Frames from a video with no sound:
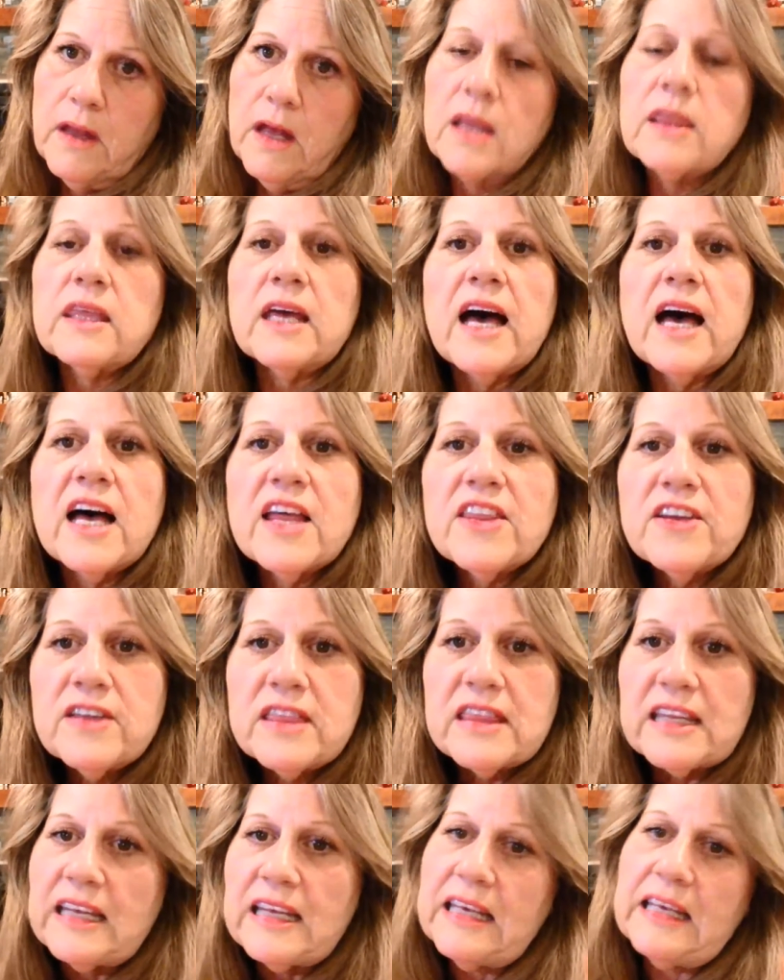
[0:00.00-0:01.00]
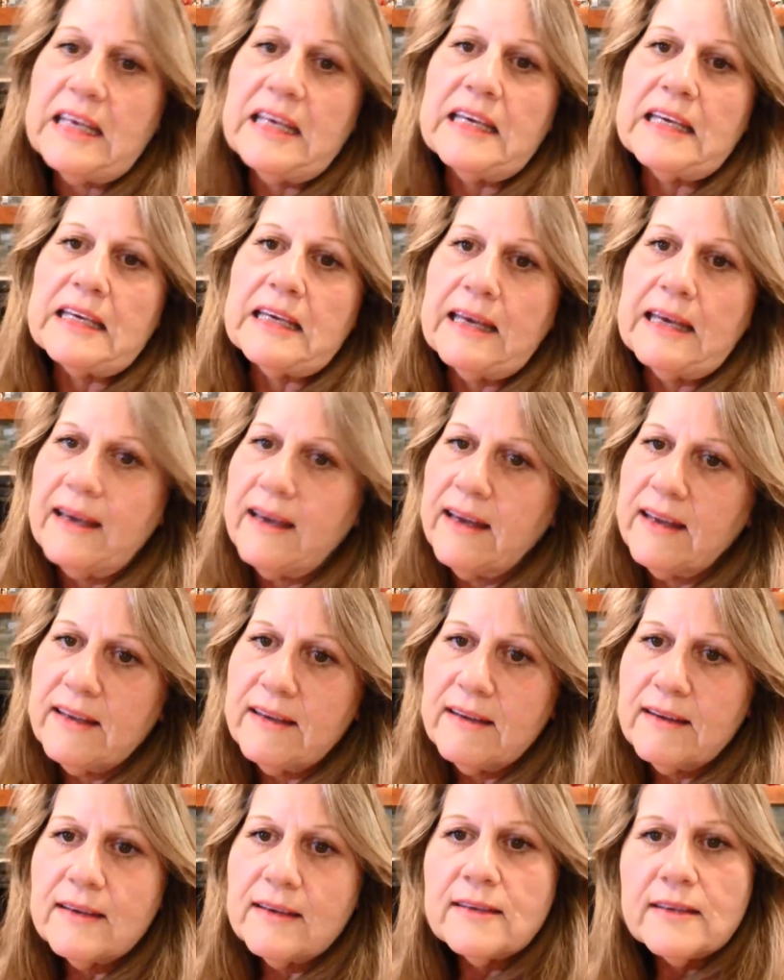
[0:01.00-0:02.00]
The other thing,
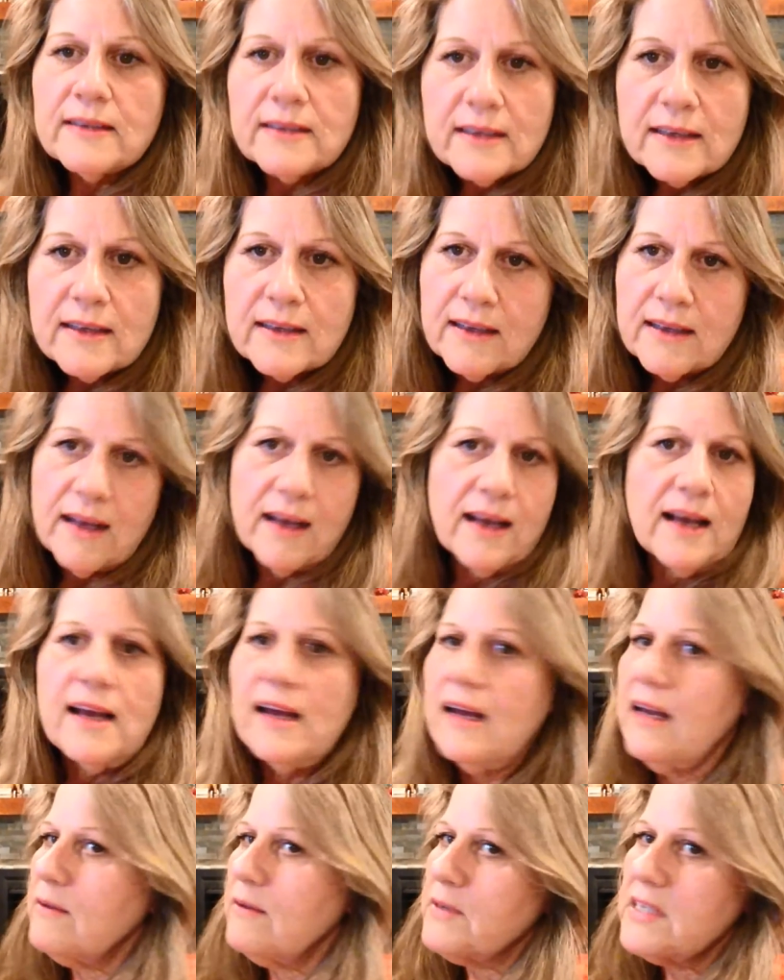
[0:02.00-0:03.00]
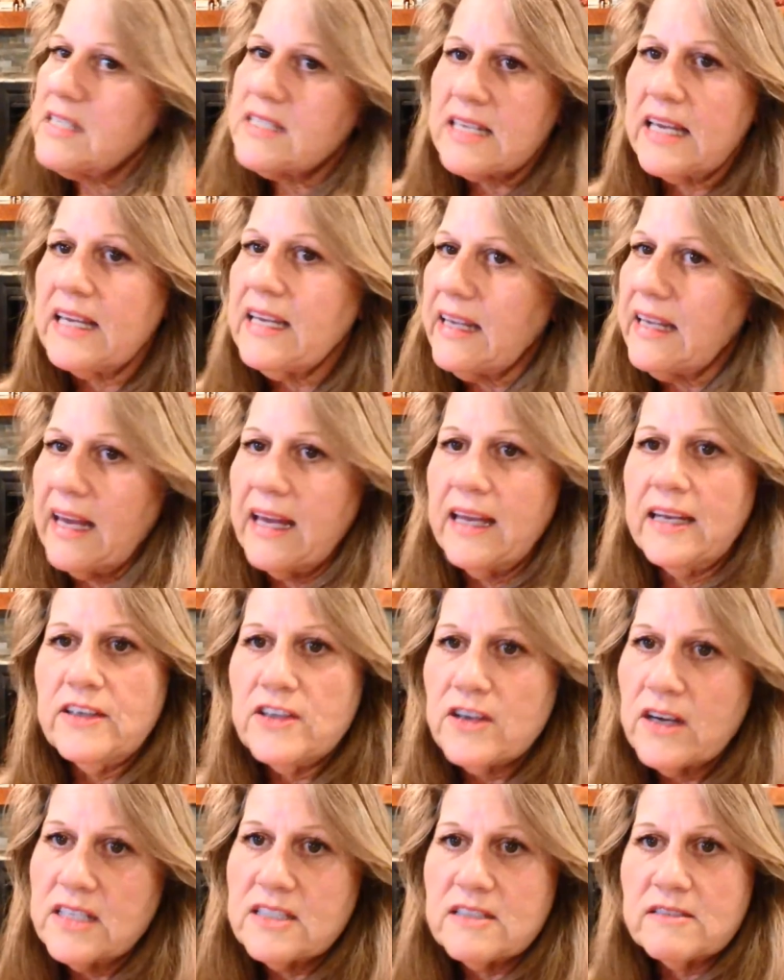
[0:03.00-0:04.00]
and I, am going to say it again, and
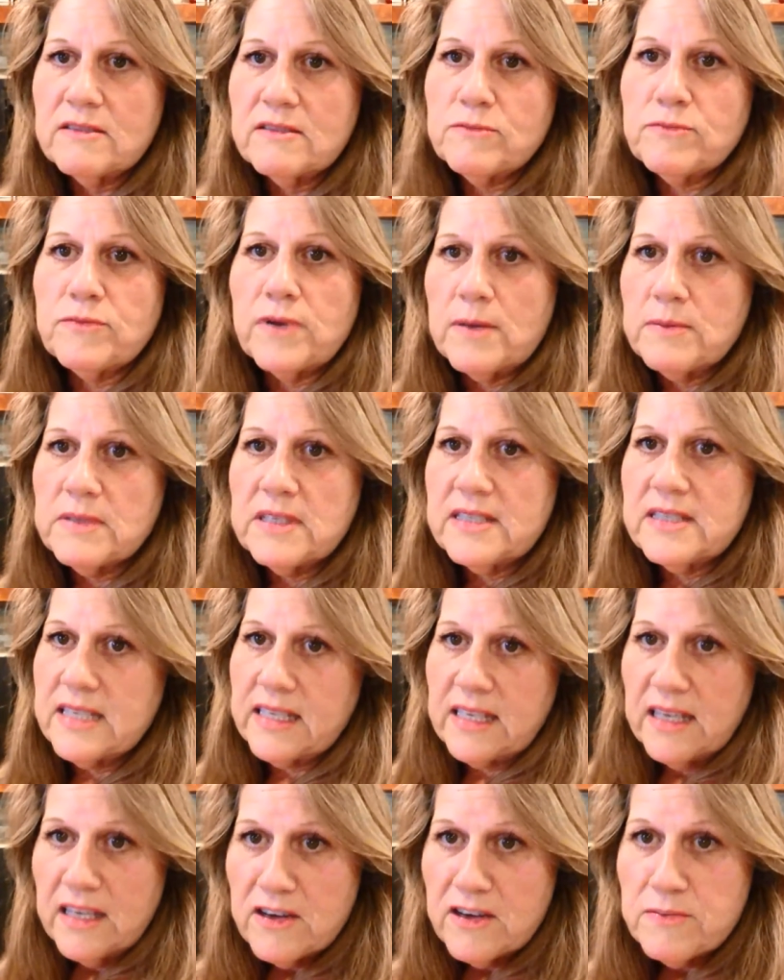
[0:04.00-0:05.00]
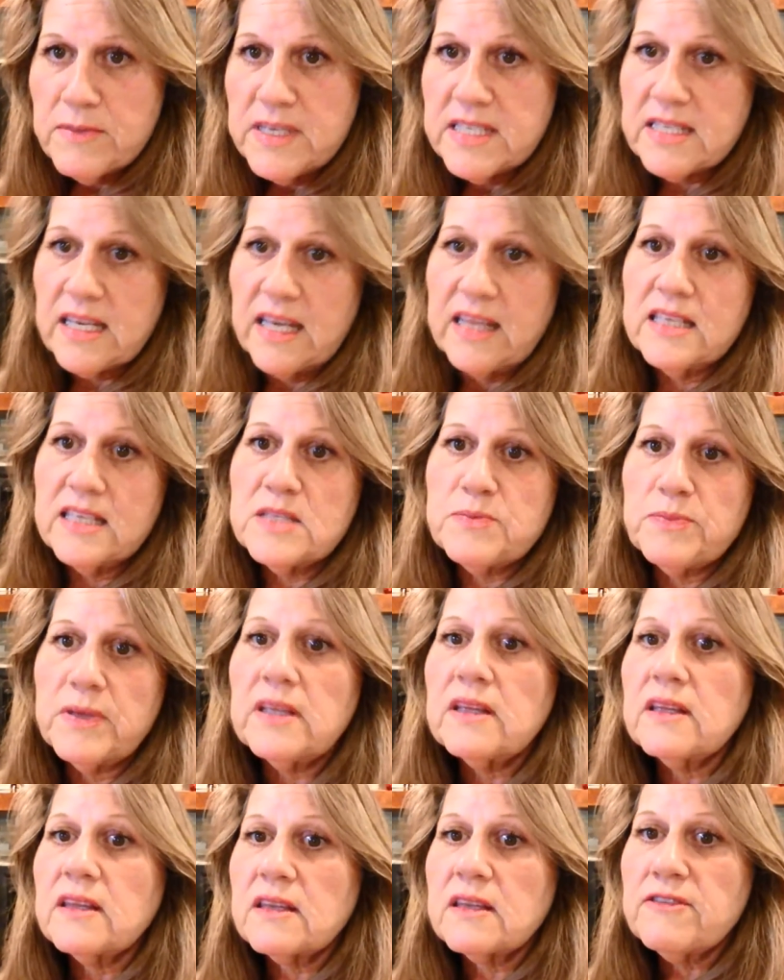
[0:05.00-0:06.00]
you guys are probably sick of hearing me say this,
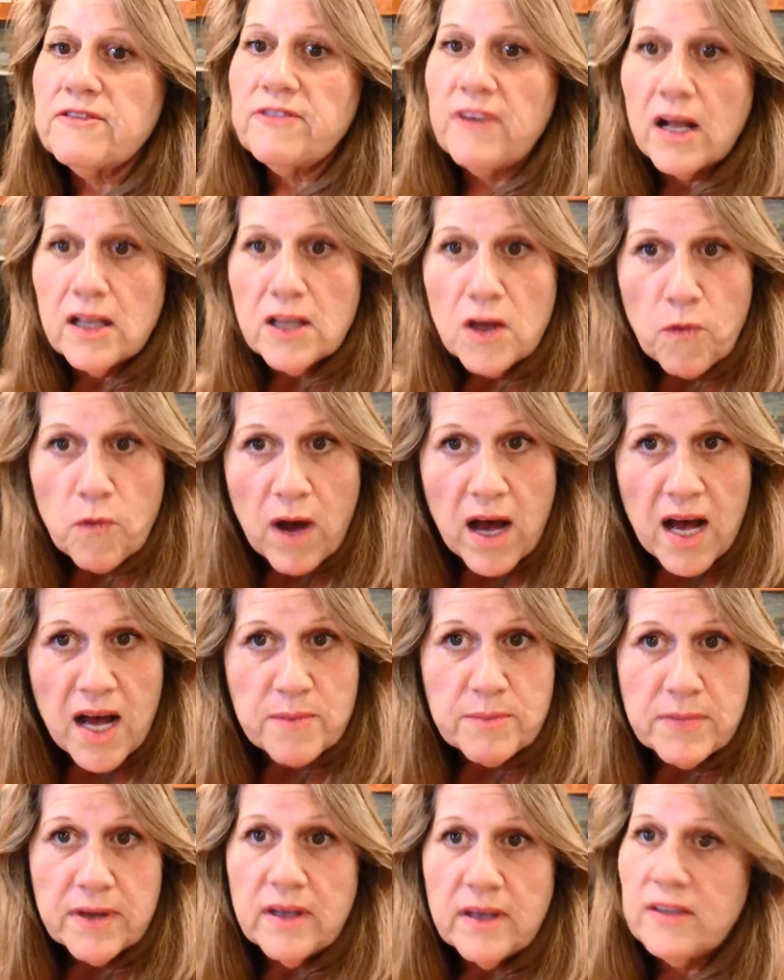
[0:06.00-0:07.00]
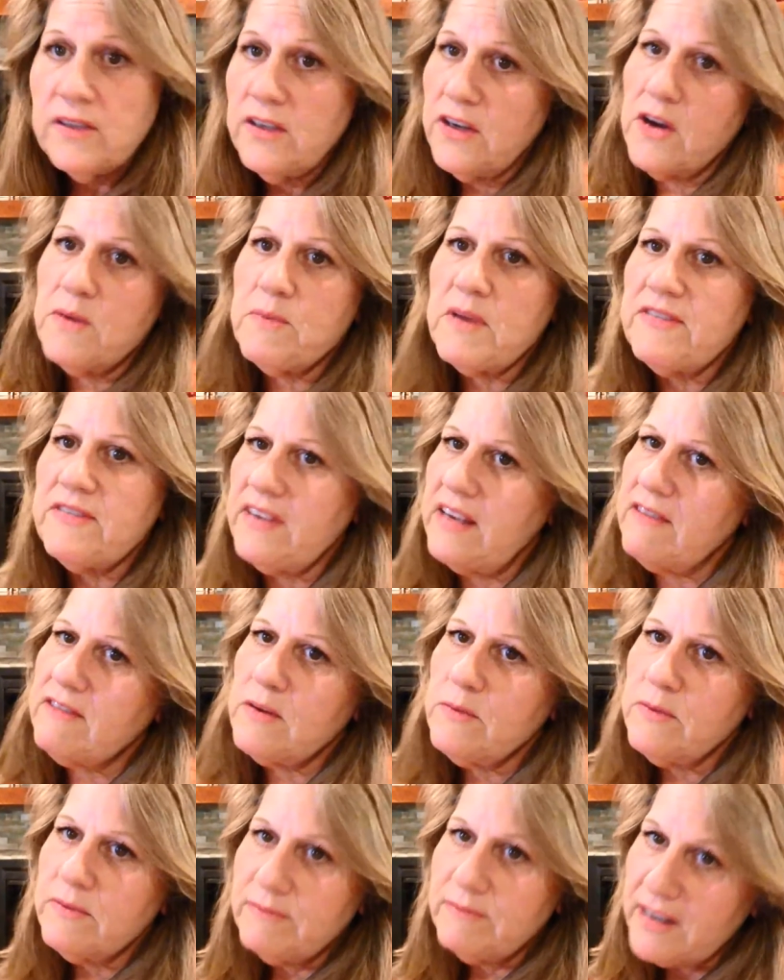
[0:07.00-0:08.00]
but the follow up, you know, my
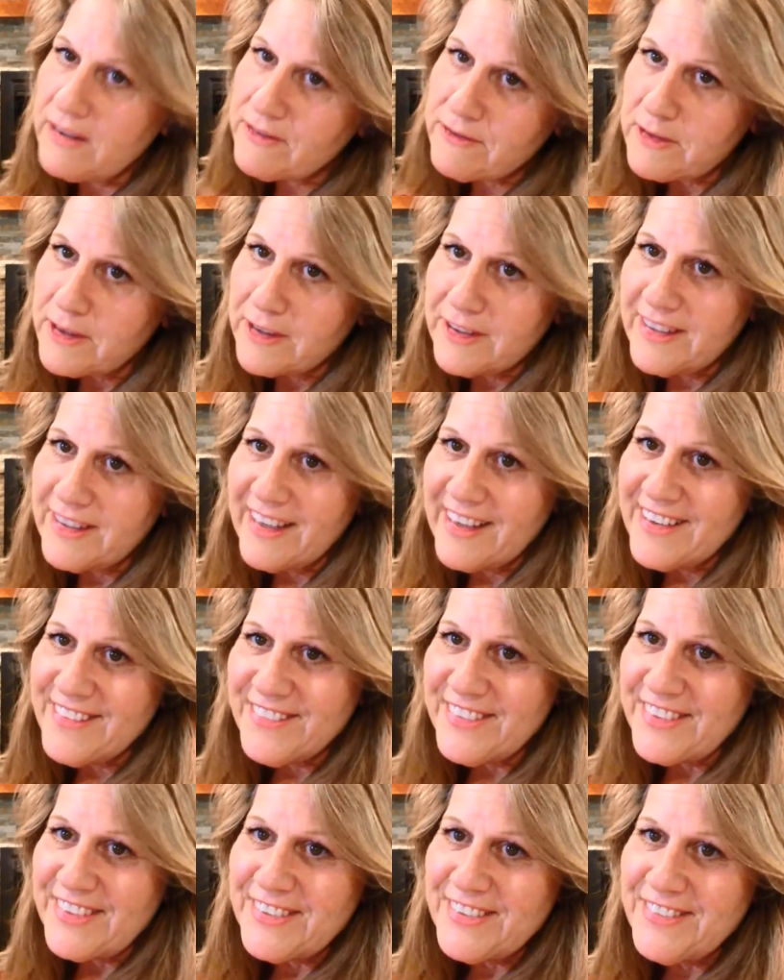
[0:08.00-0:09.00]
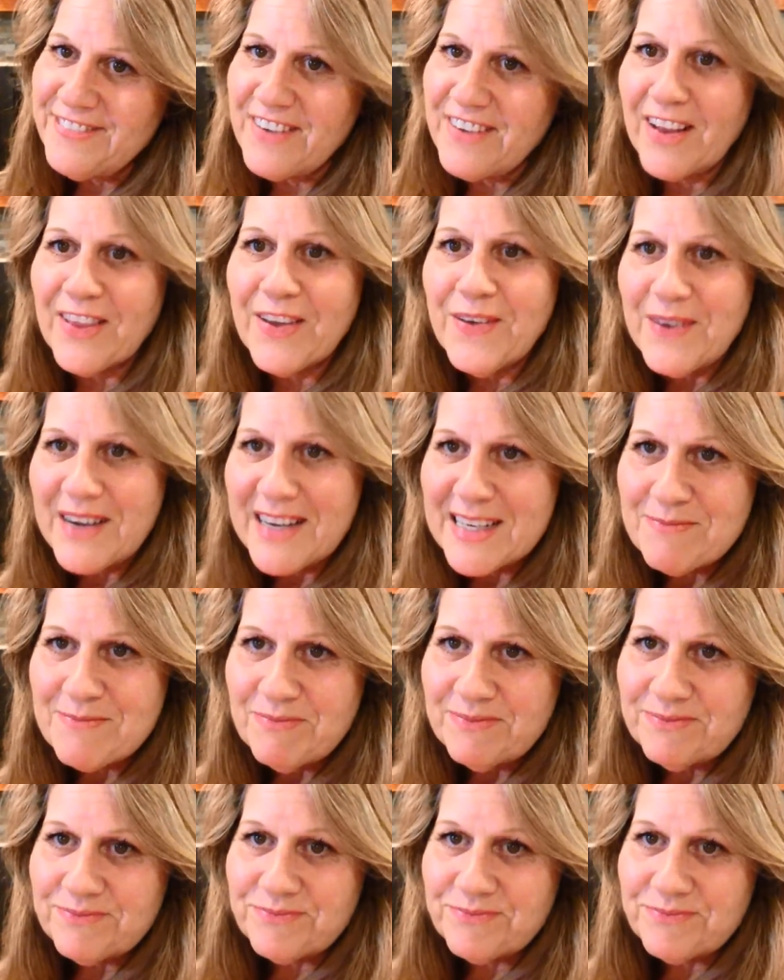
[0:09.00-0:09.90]
favorite F word, F you, follow up.